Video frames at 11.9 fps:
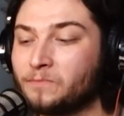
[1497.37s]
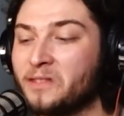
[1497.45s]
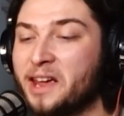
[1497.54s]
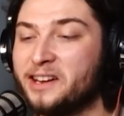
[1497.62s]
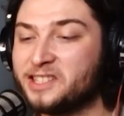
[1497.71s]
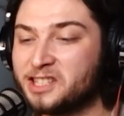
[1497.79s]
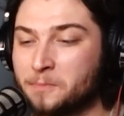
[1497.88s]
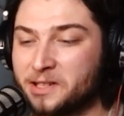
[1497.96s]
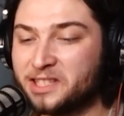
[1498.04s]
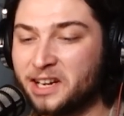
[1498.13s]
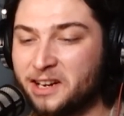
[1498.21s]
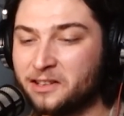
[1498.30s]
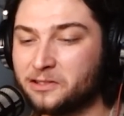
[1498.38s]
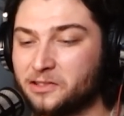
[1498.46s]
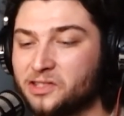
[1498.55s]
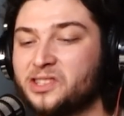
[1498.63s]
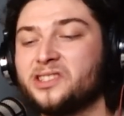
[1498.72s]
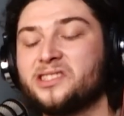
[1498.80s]
and it's the
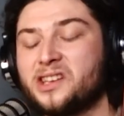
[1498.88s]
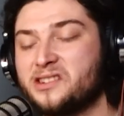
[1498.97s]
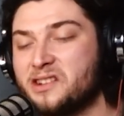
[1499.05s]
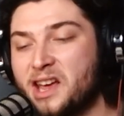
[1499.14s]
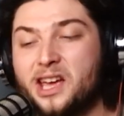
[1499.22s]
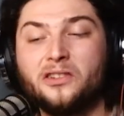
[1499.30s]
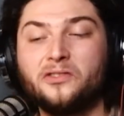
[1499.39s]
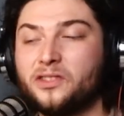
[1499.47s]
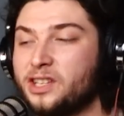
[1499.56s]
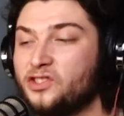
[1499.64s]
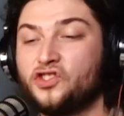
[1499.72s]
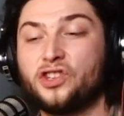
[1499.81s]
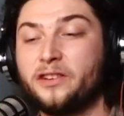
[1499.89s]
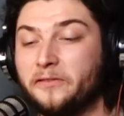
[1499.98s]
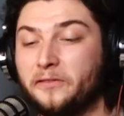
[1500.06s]
botanicals because they nailed the gin